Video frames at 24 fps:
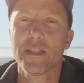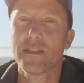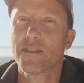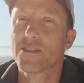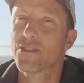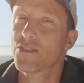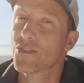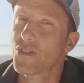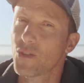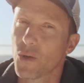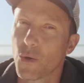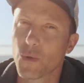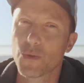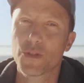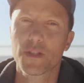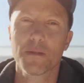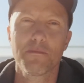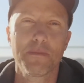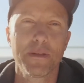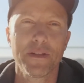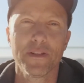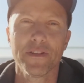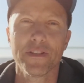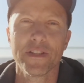is so
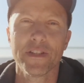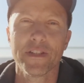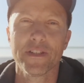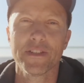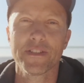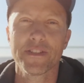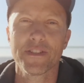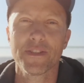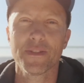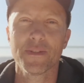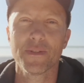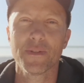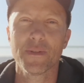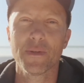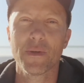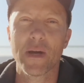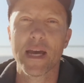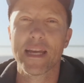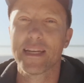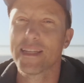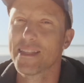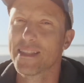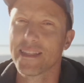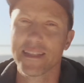superior to
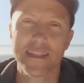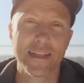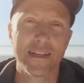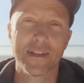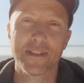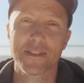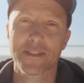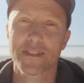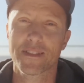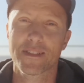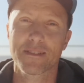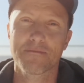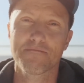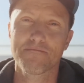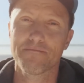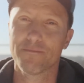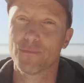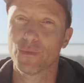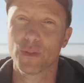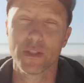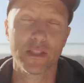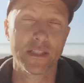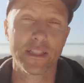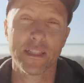anything else
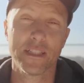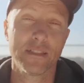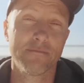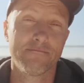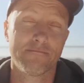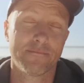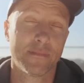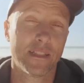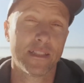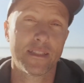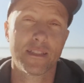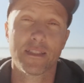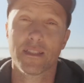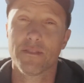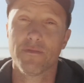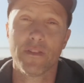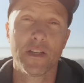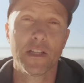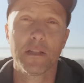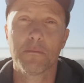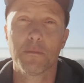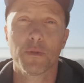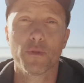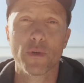really that's
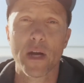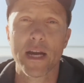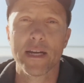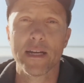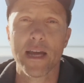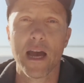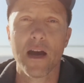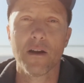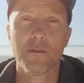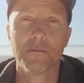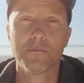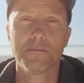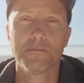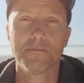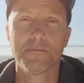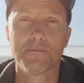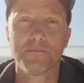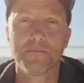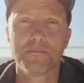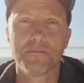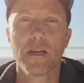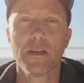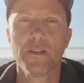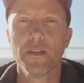available right now.
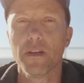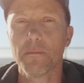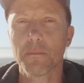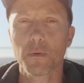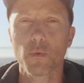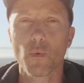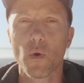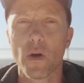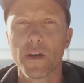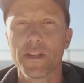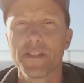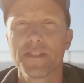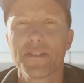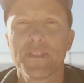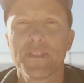Number one is